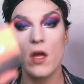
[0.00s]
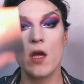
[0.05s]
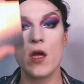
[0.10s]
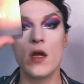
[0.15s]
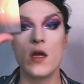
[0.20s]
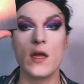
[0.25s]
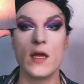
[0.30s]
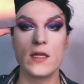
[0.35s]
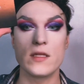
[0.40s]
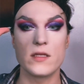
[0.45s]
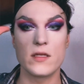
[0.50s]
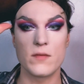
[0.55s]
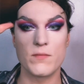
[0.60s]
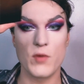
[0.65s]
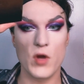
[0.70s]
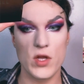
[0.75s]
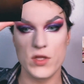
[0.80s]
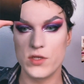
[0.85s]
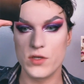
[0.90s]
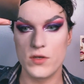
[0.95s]
It's a
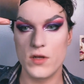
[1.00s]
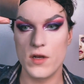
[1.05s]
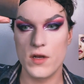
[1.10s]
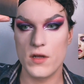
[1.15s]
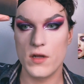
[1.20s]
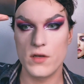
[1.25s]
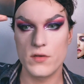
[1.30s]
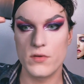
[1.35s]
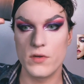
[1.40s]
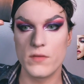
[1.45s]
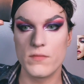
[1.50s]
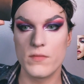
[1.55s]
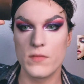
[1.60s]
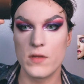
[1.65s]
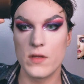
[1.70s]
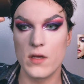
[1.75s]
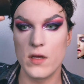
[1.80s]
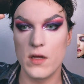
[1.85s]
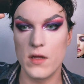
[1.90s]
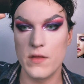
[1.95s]
bronzer, not a contour.
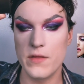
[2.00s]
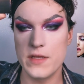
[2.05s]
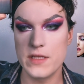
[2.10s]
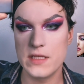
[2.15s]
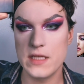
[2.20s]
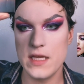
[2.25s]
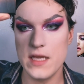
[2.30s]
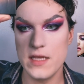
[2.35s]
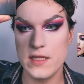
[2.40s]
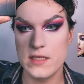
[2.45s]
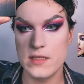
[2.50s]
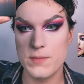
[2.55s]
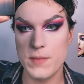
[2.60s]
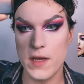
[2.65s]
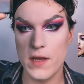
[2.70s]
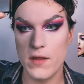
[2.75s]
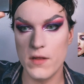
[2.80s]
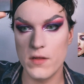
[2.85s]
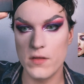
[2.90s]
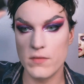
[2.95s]
This heat
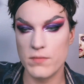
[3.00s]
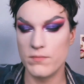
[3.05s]
spell